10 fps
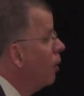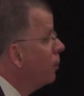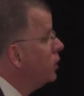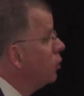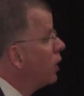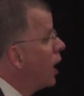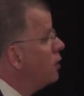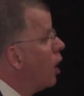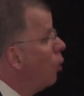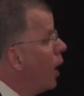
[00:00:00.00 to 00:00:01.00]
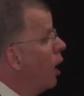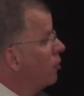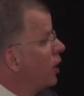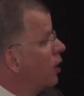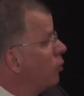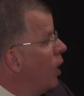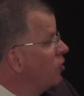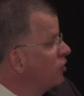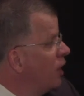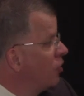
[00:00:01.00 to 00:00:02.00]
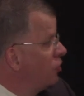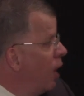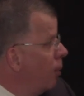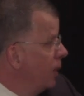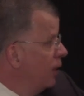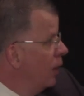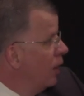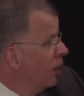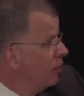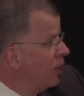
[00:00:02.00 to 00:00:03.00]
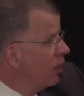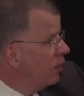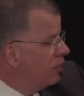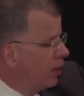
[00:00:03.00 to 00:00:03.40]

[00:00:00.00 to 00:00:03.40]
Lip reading: But you and I know well that on the west end of Shelby, where